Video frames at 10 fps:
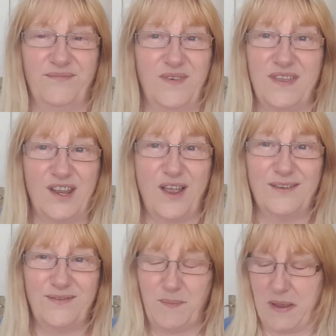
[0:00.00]
whether it
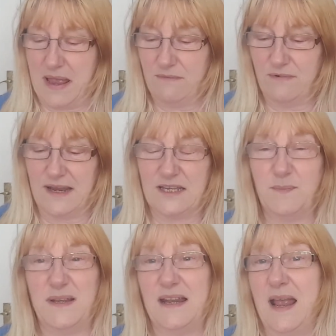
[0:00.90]
goes for a pound or it gets
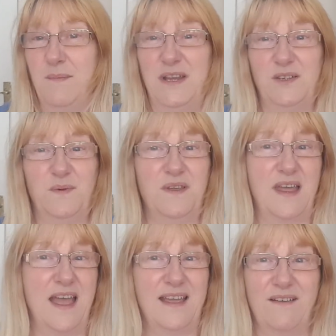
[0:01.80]
bigger, I mean, it's worth a
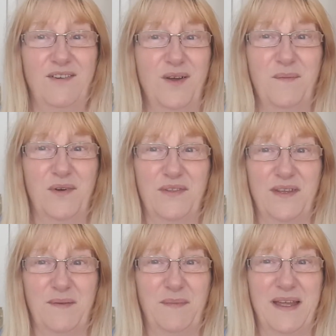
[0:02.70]
heck of a lot more
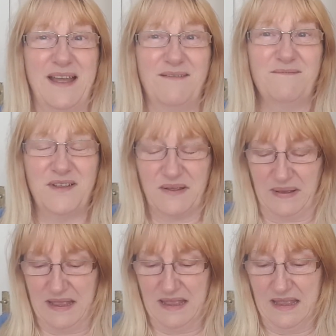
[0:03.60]
than a pound, but
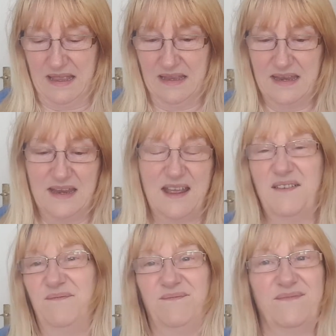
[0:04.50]
you
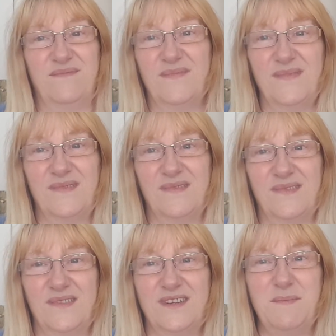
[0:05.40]
know,
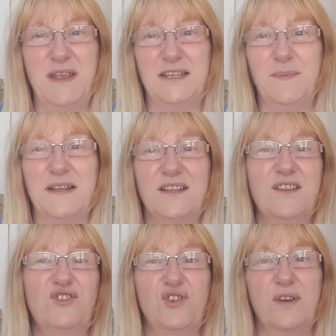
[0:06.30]
to me, it's better
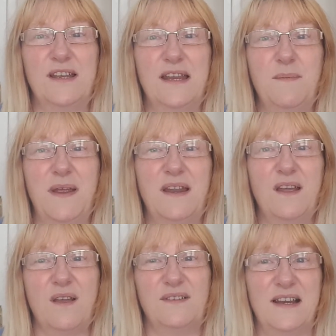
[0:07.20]
than chucking in a bin and
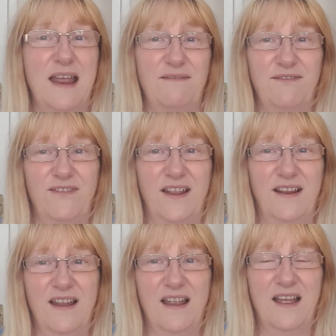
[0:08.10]
going to landfill.
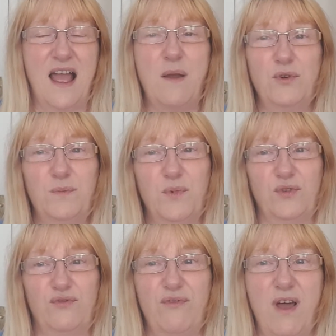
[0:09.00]
I would
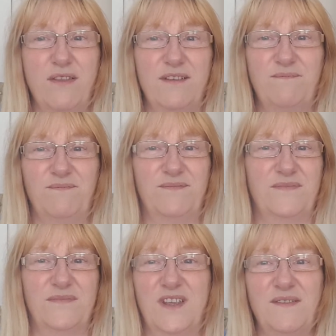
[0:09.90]
much rather
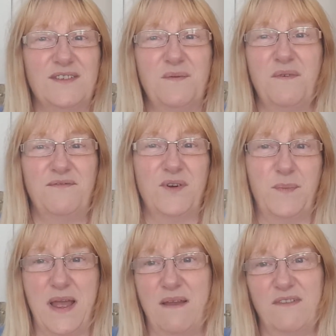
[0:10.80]
give it someone for a
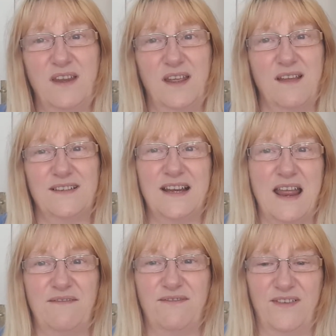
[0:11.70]
pound than it go to
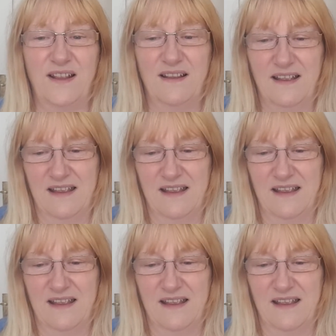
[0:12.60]
landfill.